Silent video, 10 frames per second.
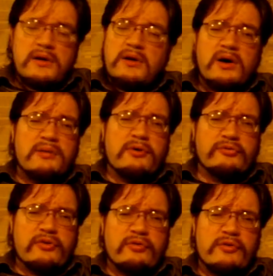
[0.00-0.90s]
I'm
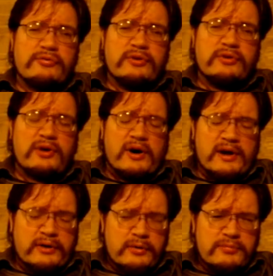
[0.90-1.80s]
Ozzy Griffin.
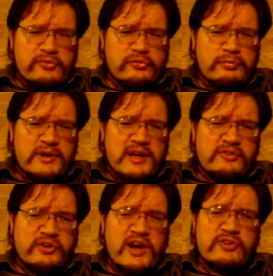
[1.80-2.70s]
I hope this has been
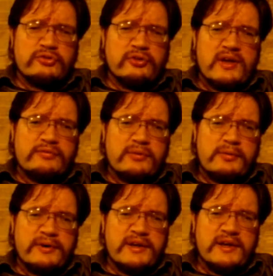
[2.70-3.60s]
educational to
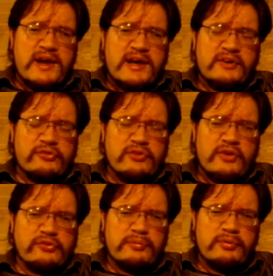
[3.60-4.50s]
everybody, and it's
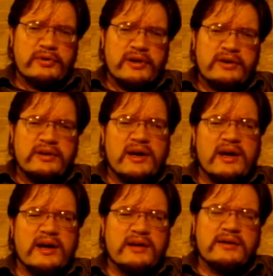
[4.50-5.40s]
nice to put in
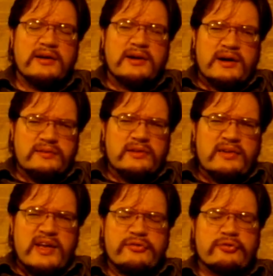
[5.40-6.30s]
a little
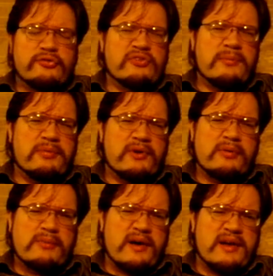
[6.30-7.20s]
extra something on
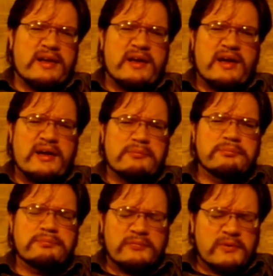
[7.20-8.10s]
my
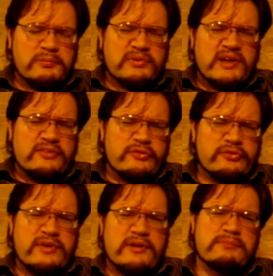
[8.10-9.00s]
playlist
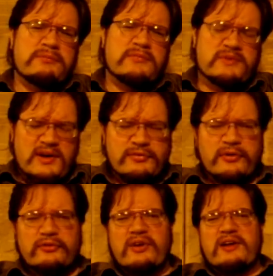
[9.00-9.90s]
here. You have a
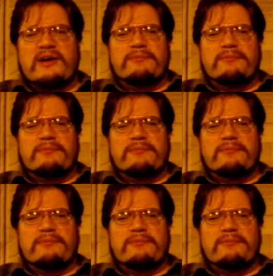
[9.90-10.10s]
good day now.